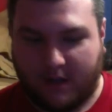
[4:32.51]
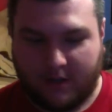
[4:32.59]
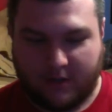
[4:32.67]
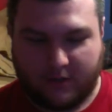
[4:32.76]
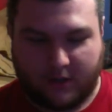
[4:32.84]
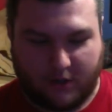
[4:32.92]

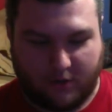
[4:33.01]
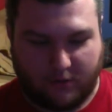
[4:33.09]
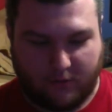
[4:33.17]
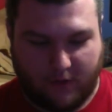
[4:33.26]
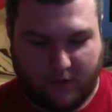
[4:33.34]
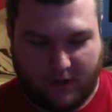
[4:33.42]
So,
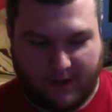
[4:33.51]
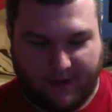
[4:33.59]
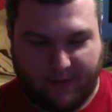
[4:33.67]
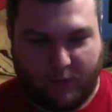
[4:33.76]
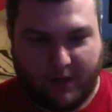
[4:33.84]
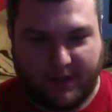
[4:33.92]
I only
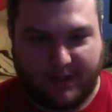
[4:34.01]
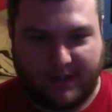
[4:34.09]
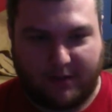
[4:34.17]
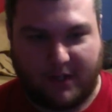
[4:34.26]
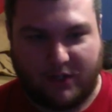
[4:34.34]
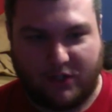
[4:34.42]
have the one
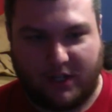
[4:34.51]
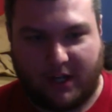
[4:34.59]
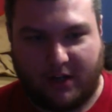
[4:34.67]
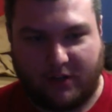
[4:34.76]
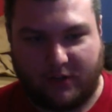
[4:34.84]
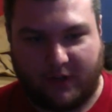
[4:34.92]
Zidenshi
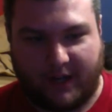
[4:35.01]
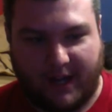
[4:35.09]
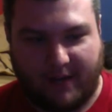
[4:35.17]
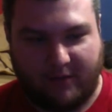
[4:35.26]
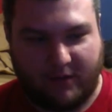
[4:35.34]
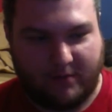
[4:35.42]
here, so I
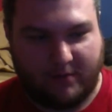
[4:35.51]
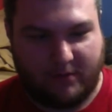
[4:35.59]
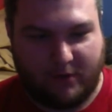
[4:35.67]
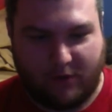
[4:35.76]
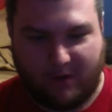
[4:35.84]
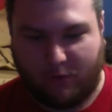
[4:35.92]
can't really
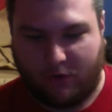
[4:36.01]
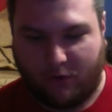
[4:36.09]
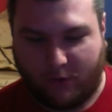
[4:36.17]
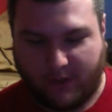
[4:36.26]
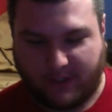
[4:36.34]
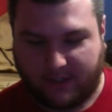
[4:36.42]
do any more
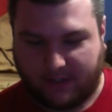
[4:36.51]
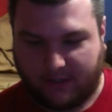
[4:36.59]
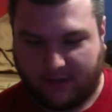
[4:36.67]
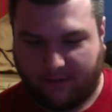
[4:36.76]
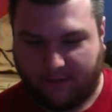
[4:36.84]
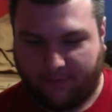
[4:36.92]
noises.
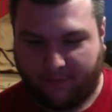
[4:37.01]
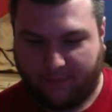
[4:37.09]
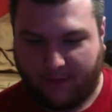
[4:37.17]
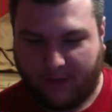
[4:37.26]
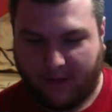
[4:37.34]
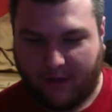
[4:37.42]

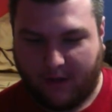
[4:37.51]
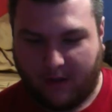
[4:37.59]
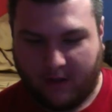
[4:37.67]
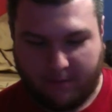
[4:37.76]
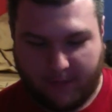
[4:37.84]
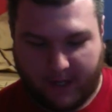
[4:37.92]

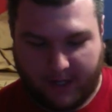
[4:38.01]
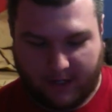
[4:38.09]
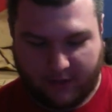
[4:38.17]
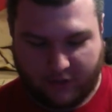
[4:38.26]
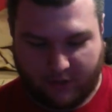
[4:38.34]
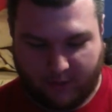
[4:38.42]
But, I'll
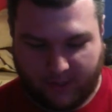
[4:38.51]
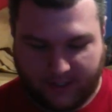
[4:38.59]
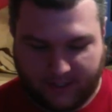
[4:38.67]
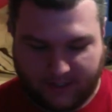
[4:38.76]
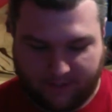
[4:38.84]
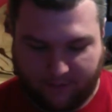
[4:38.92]
show you what it
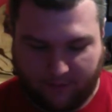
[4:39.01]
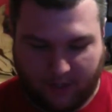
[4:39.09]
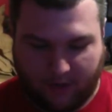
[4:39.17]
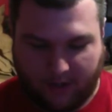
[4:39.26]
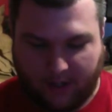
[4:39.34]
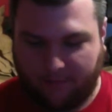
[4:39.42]
does if you
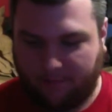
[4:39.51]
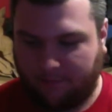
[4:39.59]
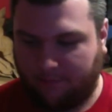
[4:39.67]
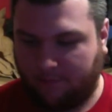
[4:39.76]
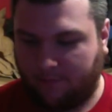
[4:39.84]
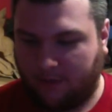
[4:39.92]
load up
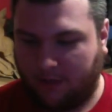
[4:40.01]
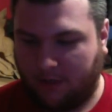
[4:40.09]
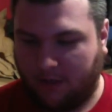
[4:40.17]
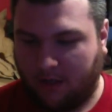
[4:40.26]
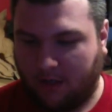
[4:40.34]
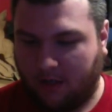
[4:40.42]

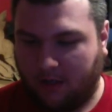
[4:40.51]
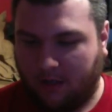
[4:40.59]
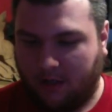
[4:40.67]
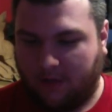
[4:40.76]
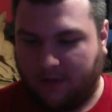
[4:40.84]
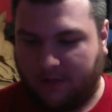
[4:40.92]

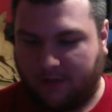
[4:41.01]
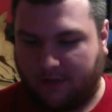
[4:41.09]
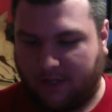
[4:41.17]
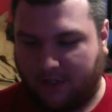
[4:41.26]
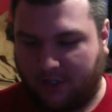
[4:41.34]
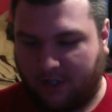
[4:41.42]
the
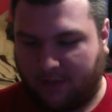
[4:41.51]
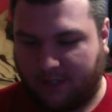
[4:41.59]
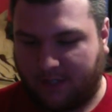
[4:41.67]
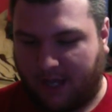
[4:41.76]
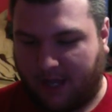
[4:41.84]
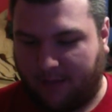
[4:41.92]
Zidenshi up
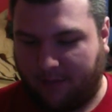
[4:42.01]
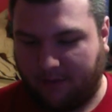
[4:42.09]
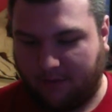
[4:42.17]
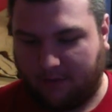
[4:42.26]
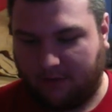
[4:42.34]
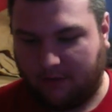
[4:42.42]
top.
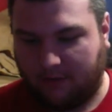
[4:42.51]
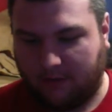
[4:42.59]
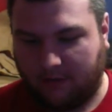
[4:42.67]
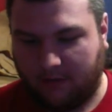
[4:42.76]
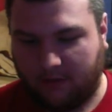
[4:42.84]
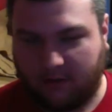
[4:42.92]

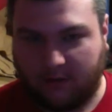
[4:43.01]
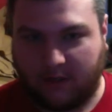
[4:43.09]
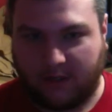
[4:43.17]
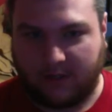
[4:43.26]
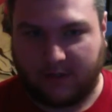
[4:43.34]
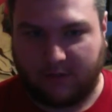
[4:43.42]

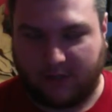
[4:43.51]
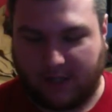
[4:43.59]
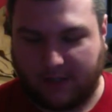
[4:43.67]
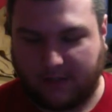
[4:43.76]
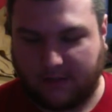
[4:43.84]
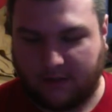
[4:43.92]
Because two
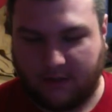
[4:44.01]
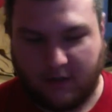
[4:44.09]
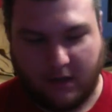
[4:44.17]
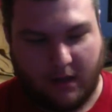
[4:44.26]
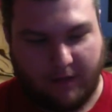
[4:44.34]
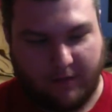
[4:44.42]
slots.
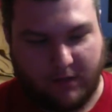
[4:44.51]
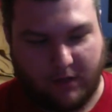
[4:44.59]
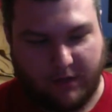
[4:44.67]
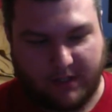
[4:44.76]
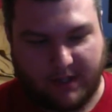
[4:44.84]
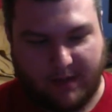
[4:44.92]
If you load the
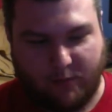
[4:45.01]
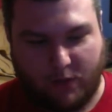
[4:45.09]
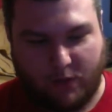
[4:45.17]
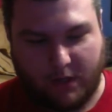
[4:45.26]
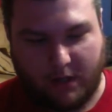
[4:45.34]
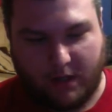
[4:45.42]
same
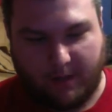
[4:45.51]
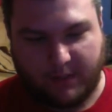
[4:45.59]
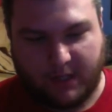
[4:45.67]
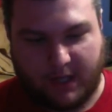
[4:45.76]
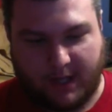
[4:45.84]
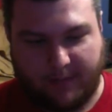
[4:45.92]
one up
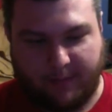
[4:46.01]
top,